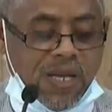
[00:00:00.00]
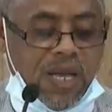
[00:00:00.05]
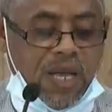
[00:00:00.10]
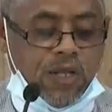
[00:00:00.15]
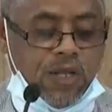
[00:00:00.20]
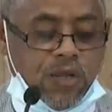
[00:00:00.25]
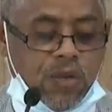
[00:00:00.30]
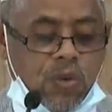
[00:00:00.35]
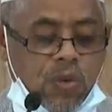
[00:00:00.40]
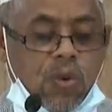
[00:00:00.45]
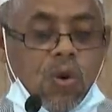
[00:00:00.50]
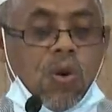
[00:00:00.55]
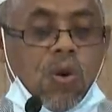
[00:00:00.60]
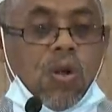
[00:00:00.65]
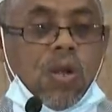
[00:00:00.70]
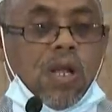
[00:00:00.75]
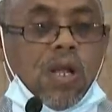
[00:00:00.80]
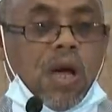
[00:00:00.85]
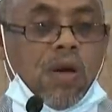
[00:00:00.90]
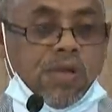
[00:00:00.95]
and to
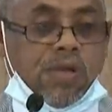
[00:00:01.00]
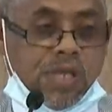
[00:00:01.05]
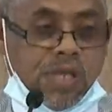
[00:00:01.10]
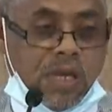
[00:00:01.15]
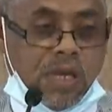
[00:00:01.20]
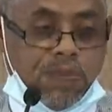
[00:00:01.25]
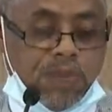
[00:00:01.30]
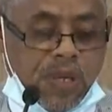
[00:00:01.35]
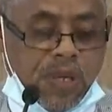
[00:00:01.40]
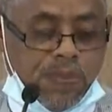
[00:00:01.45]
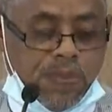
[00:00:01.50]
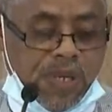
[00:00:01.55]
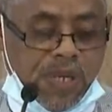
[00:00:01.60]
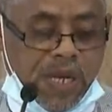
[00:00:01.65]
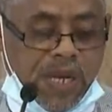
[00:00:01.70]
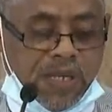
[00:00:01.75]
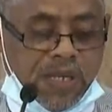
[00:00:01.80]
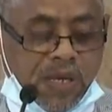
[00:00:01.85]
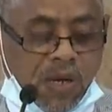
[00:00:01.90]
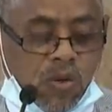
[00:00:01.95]
all our sick
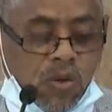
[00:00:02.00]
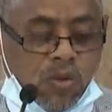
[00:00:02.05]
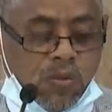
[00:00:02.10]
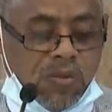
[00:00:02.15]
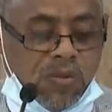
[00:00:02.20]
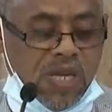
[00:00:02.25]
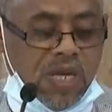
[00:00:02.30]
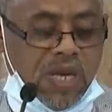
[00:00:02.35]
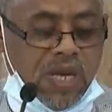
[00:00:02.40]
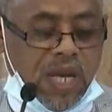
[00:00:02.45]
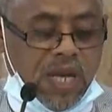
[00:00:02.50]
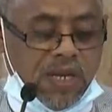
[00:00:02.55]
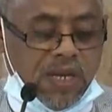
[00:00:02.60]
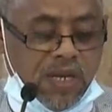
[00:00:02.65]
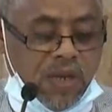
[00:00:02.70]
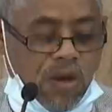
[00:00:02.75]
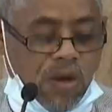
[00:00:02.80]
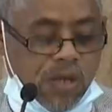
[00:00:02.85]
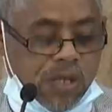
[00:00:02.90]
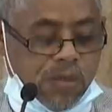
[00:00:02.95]
people at home and
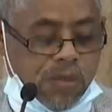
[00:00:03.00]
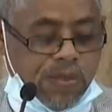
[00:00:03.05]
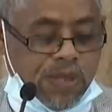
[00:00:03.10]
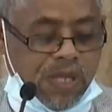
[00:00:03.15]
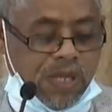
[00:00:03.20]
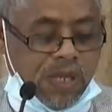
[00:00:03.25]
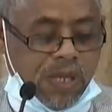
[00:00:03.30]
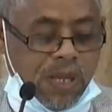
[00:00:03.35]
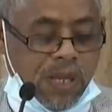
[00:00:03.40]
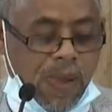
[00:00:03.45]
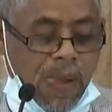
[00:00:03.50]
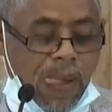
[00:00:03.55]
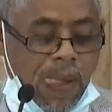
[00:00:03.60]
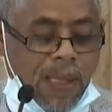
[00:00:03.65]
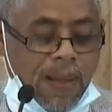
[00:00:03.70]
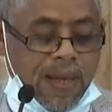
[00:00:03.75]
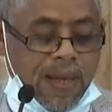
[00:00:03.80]
in hospital.